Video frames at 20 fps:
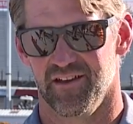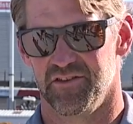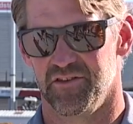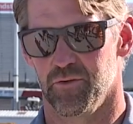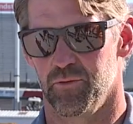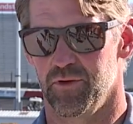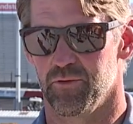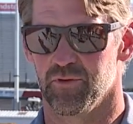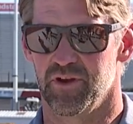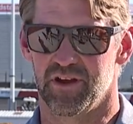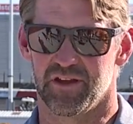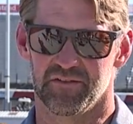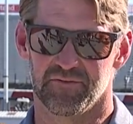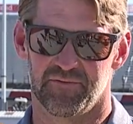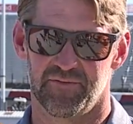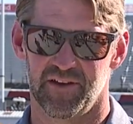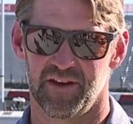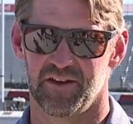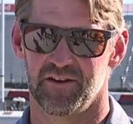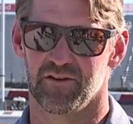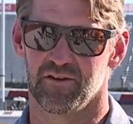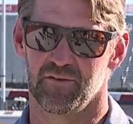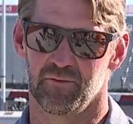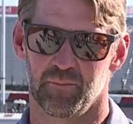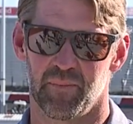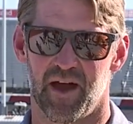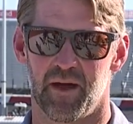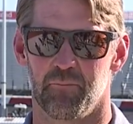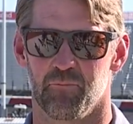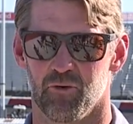do we reconfigure, and
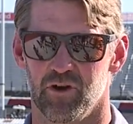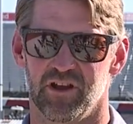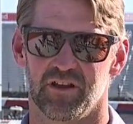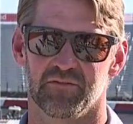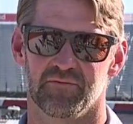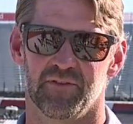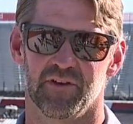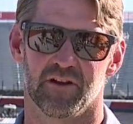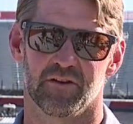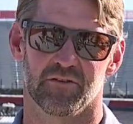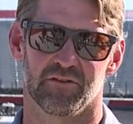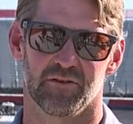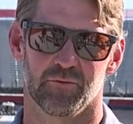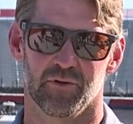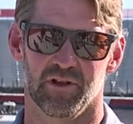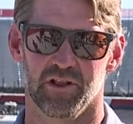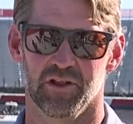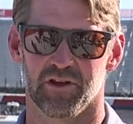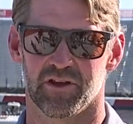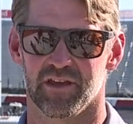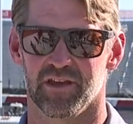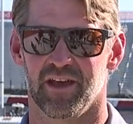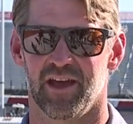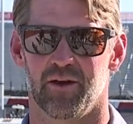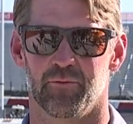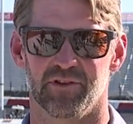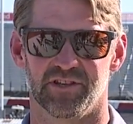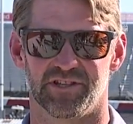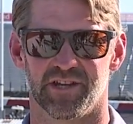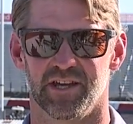by reconfiguring, do we look at
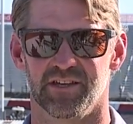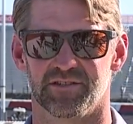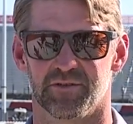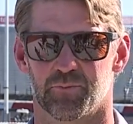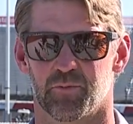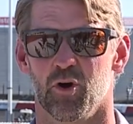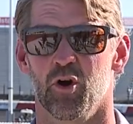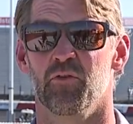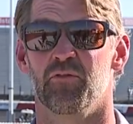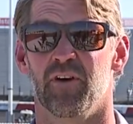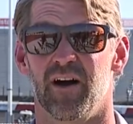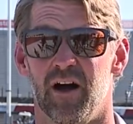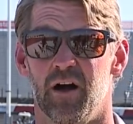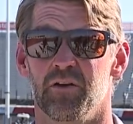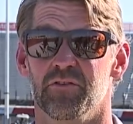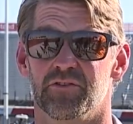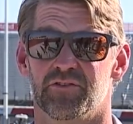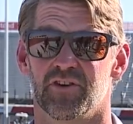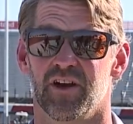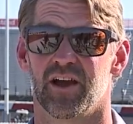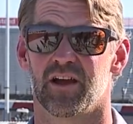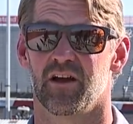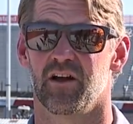how we change the profile of the track